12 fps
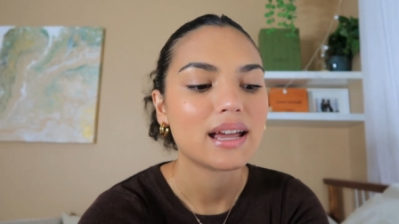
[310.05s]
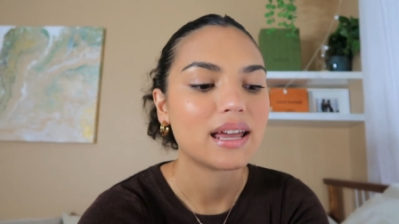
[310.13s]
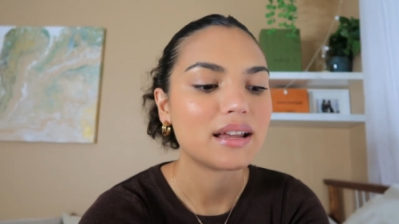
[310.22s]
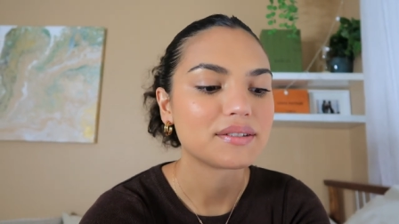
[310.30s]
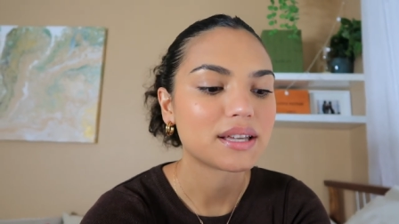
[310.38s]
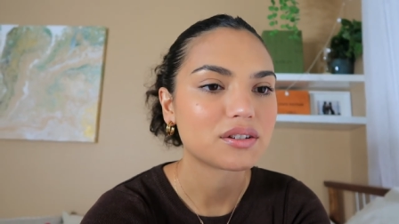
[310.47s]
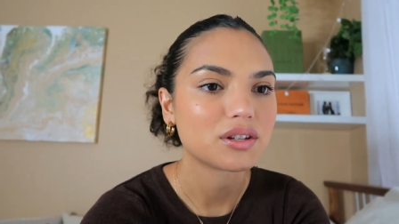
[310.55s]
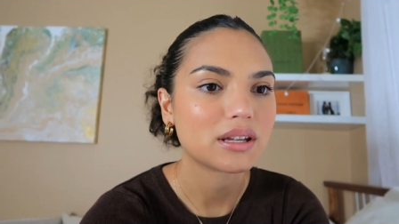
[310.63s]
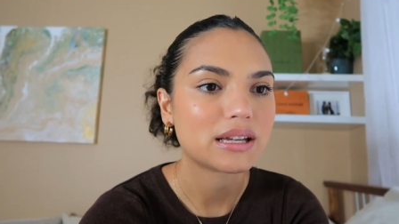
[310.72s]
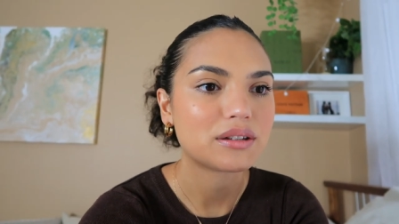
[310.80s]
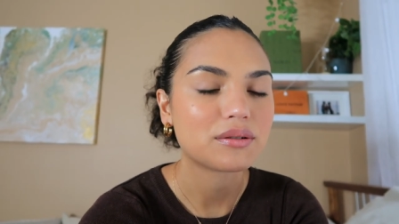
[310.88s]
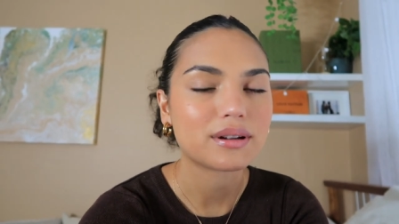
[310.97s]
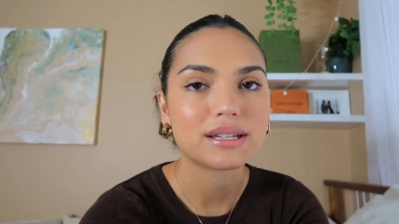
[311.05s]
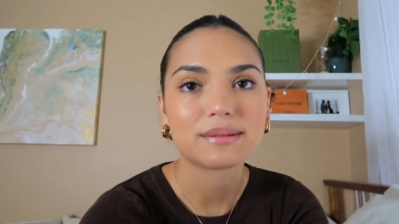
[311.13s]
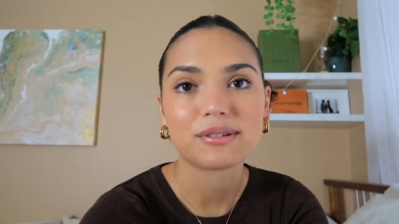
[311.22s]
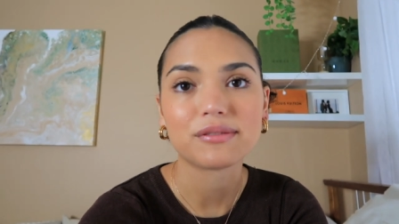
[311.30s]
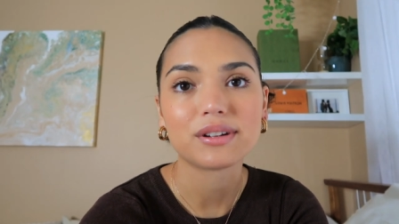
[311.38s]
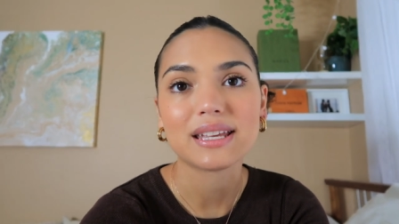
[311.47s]
and I was actually talking to
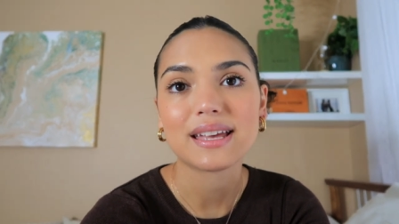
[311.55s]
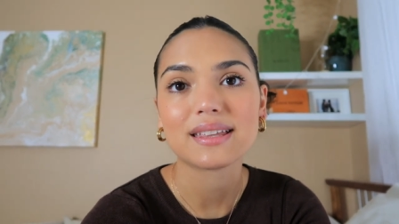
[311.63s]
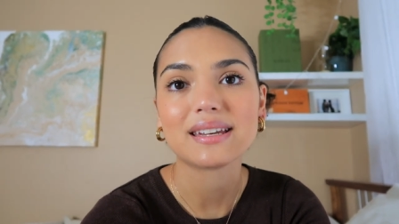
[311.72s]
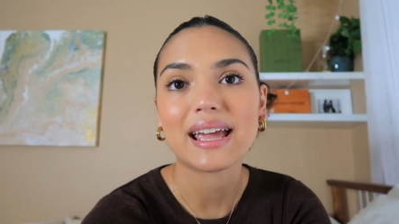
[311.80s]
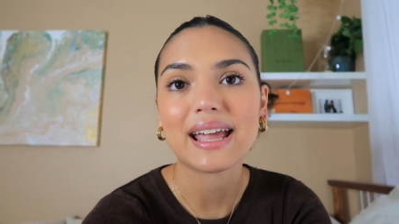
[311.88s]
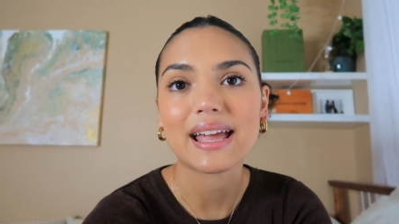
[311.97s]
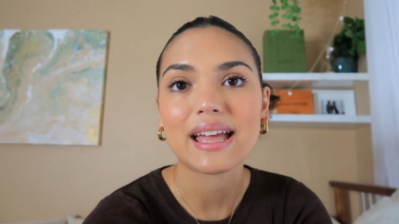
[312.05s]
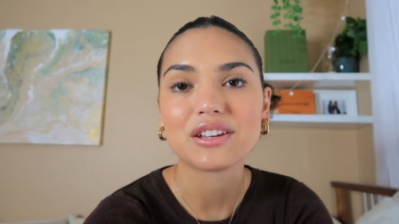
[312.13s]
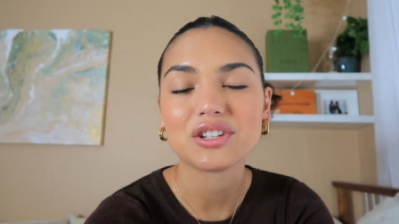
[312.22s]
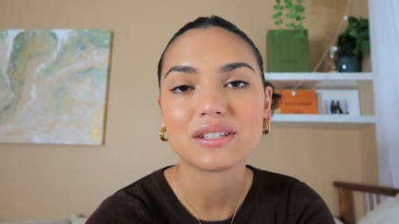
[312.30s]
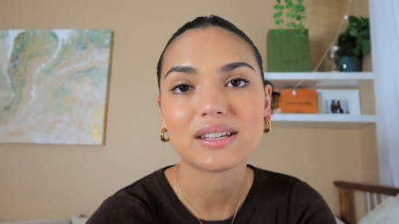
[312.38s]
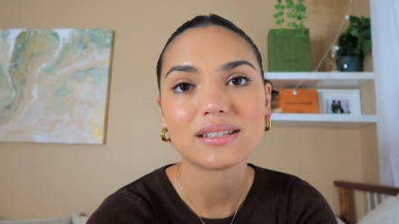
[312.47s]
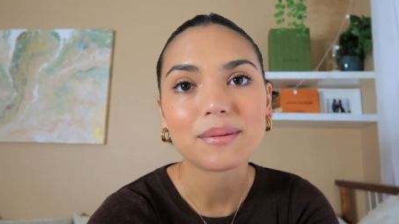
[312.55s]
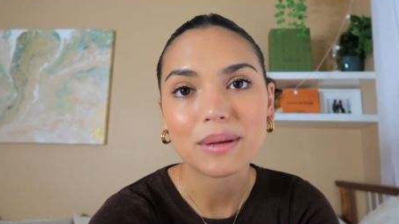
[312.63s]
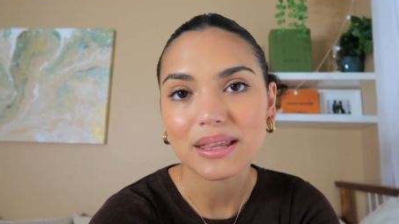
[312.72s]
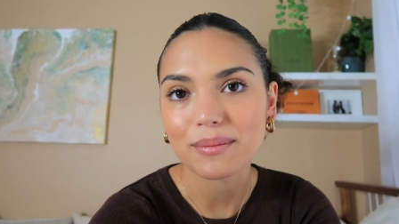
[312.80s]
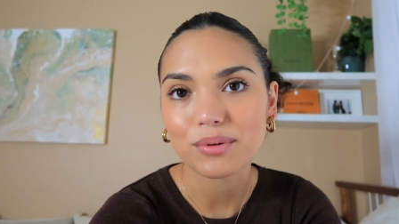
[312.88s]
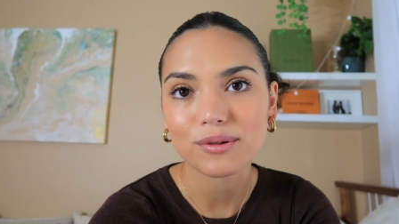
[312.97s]
my friend the other day and she said
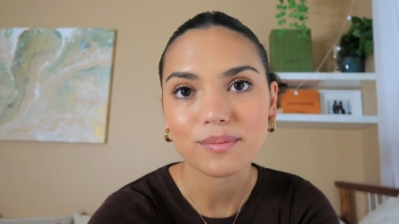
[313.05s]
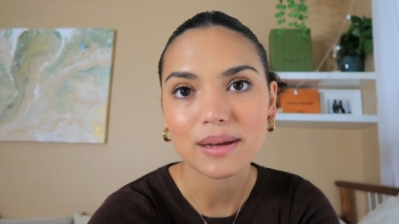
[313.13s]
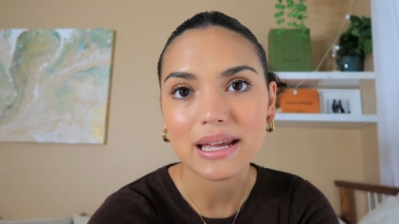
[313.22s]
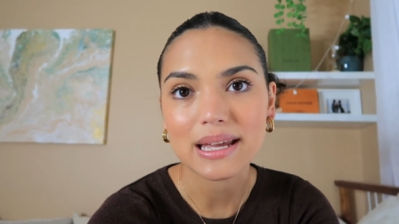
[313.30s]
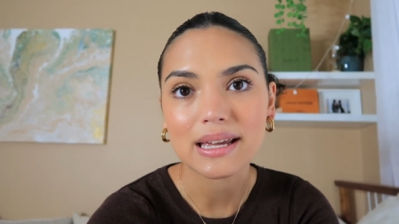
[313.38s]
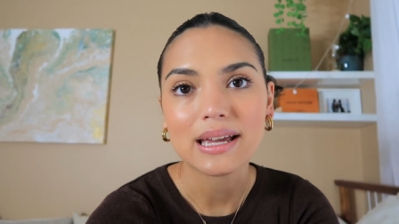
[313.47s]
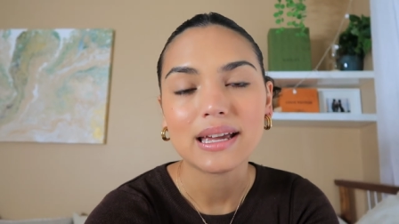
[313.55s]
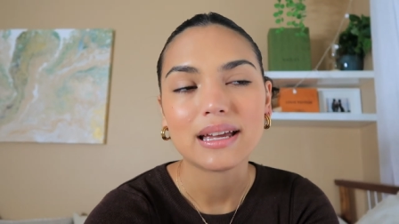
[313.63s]
something that put me